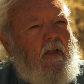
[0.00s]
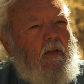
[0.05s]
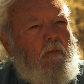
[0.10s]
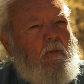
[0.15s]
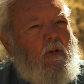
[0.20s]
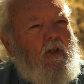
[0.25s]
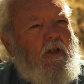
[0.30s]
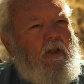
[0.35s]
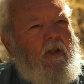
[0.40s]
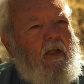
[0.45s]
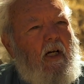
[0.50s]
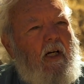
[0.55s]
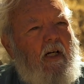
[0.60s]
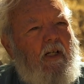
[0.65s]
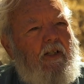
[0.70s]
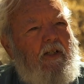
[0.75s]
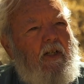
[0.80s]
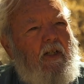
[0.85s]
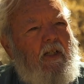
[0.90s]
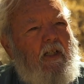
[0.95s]
the bird
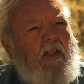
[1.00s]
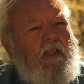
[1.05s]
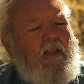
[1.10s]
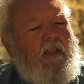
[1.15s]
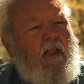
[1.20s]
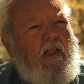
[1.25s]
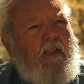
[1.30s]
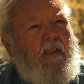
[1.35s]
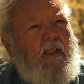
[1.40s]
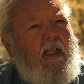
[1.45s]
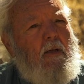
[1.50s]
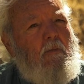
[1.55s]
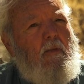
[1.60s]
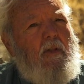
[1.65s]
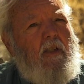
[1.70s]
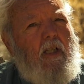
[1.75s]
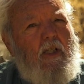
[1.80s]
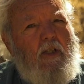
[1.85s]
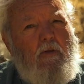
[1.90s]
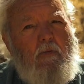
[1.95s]
guides and things like that,
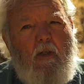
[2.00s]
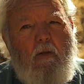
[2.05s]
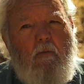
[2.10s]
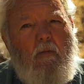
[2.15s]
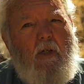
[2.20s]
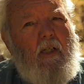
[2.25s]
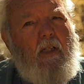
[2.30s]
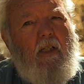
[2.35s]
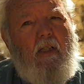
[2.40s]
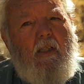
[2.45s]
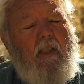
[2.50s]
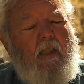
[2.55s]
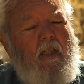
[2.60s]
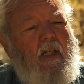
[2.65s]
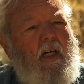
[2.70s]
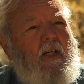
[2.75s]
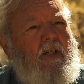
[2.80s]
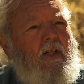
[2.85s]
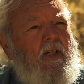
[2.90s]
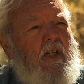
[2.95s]
but they spend money at the
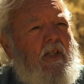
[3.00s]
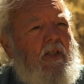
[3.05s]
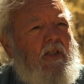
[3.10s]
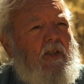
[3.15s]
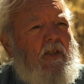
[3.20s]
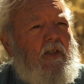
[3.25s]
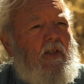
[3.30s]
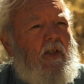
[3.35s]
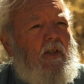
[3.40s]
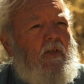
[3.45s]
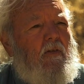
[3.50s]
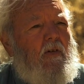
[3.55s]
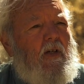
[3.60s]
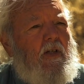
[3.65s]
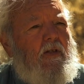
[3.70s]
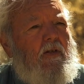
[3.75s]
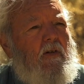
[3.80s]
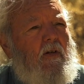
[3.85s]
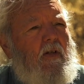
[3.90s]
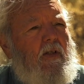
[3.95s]
gas stations and the
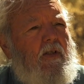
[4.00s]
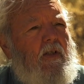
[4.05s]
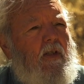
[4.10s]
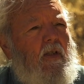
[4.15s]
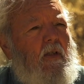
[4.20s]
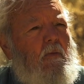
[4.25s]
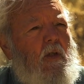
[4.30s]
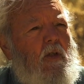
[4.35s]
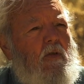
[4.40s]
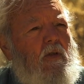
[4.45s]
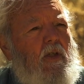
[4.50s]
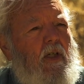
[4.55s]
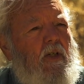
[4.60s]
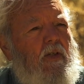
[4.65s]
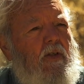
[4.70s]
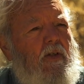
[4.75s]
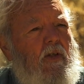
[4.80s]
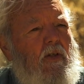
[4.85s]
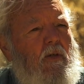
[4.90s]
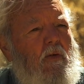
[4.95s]
restaurants and the
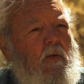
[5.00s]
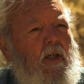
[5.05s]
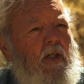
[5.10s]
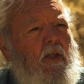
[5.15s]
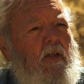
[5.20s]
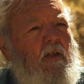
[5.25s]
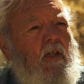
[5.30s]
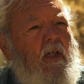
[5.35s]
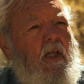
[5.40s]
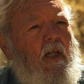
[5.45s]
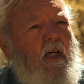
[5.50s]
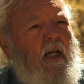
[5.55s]
motels as well.